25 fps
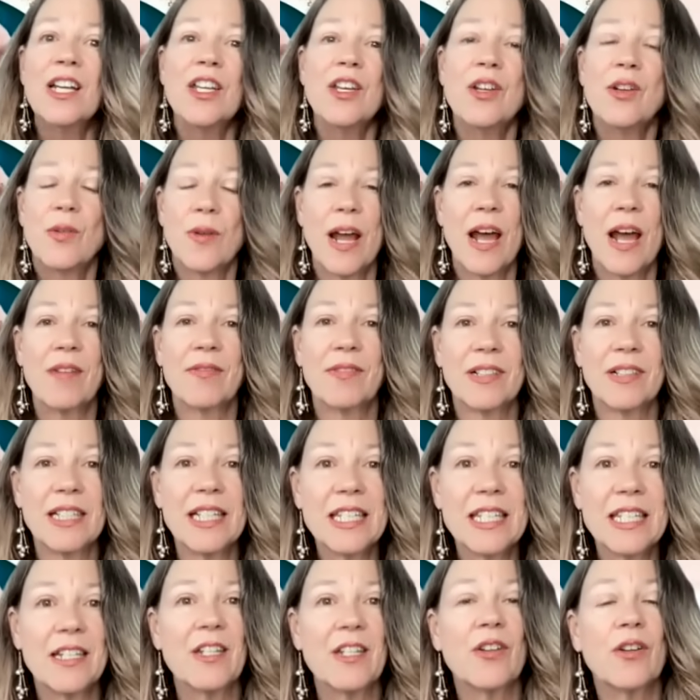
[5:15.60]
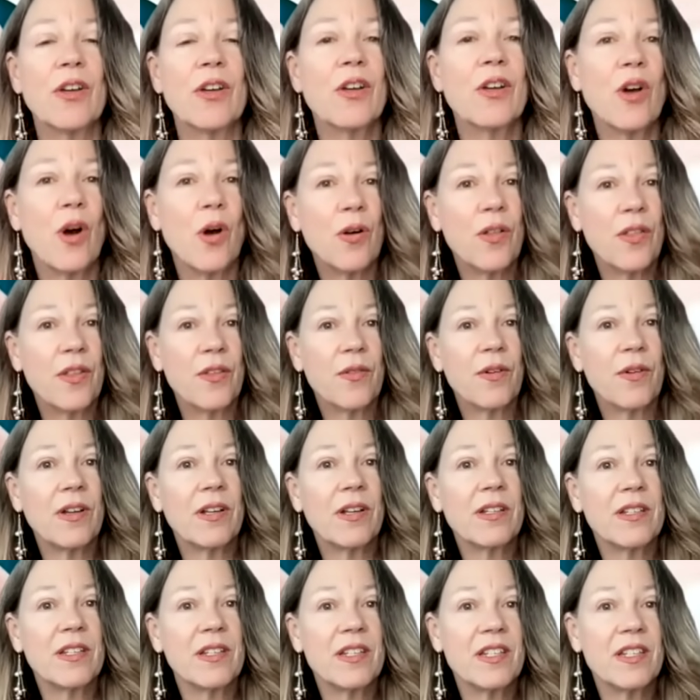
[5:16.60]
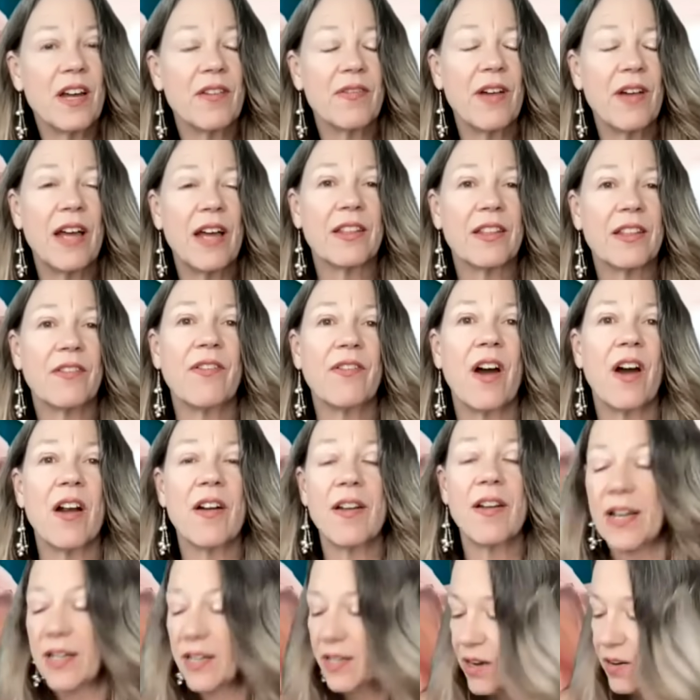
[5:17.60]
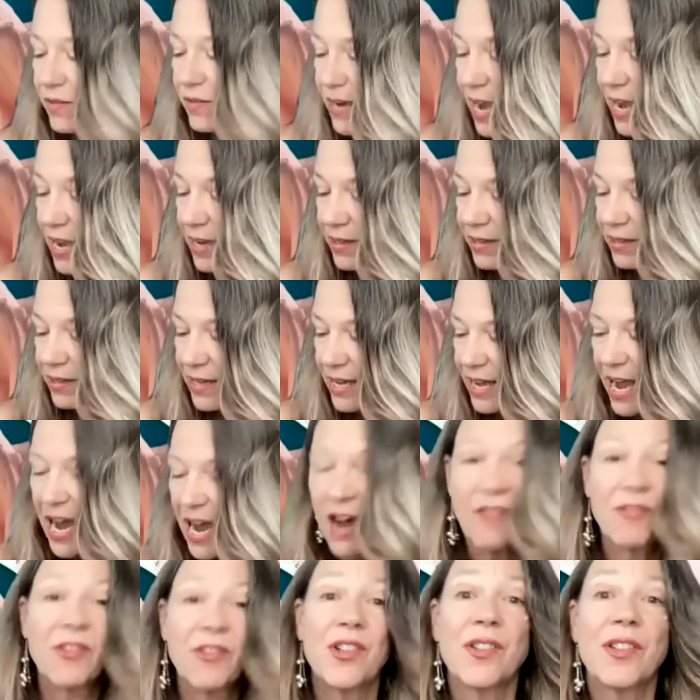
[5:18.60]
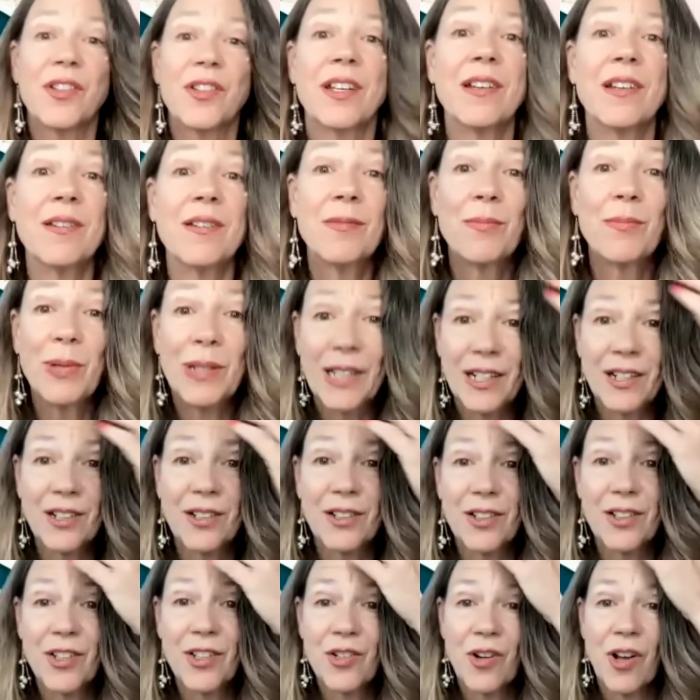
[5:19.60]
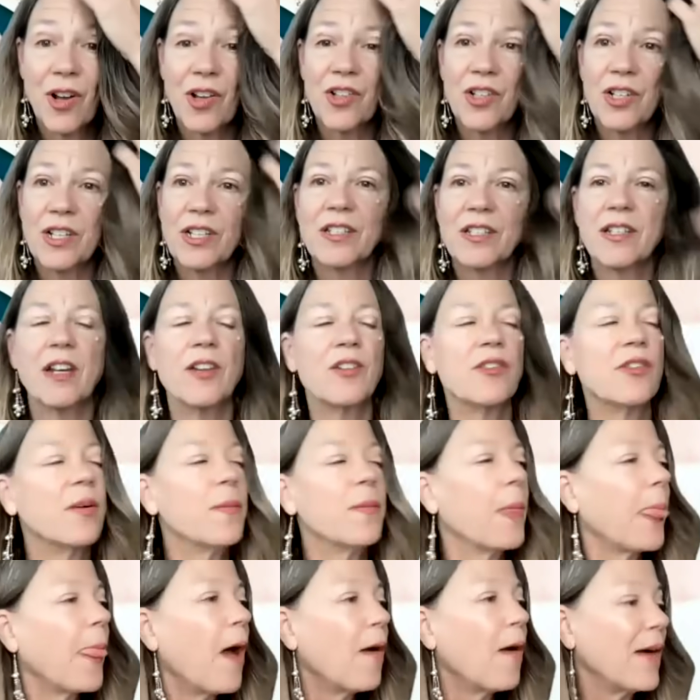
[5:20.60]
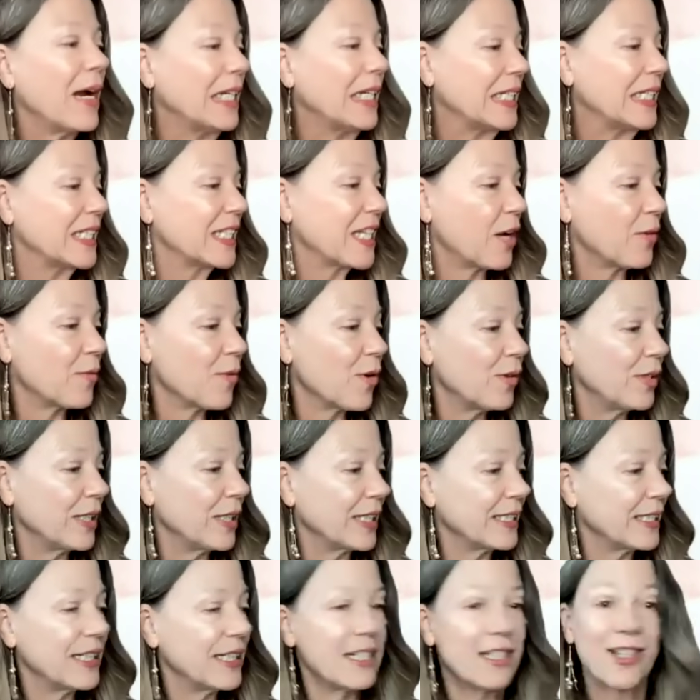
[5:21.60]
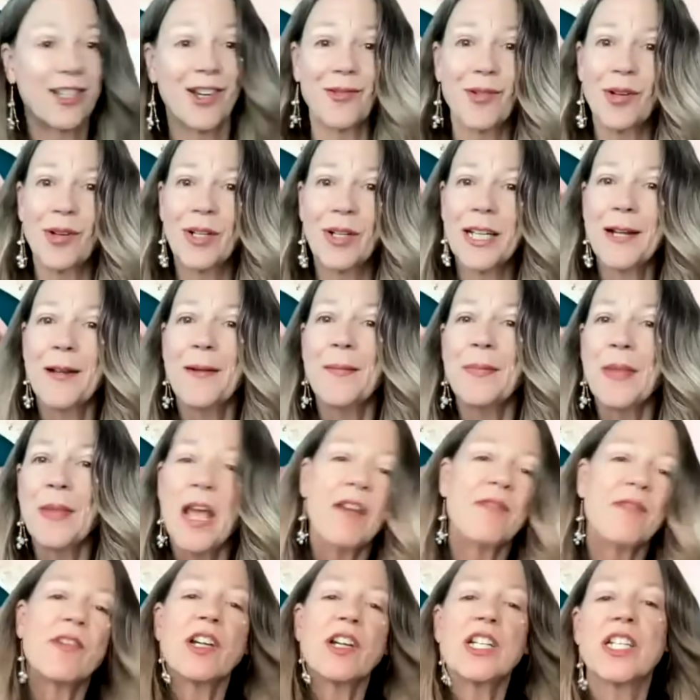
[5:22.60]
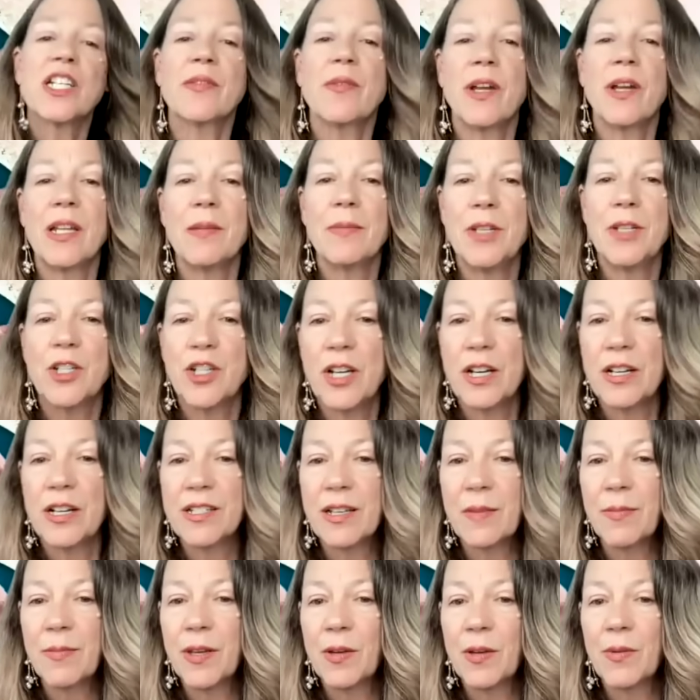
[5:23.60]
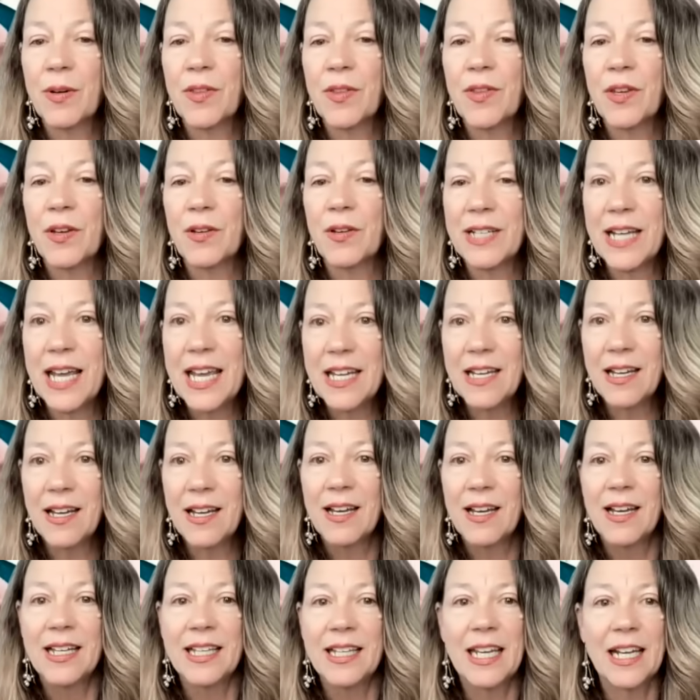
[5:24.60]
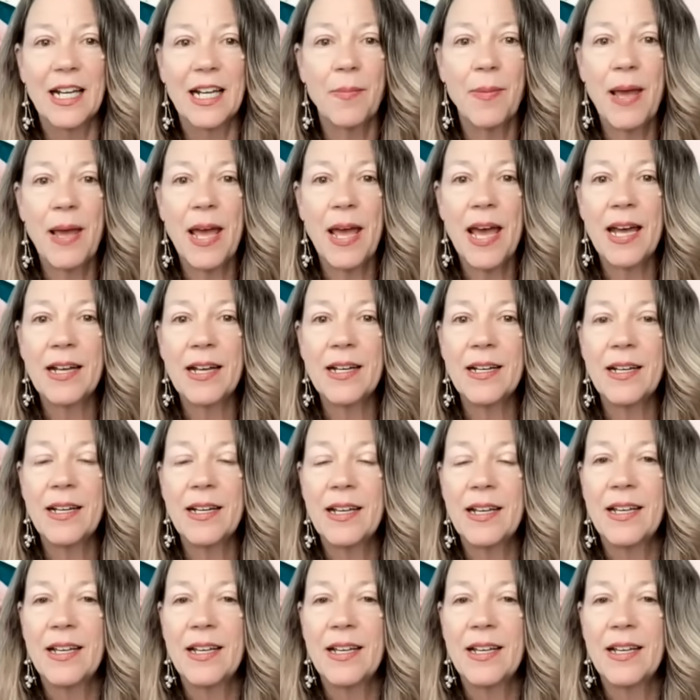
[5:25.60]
You don't have to listen. You can go to the, the stuff at the far end, okay, after the political astrology, etc. All right, let's get rolling. Let's get rolling. First of all, let me share something with you. Take, get a pen,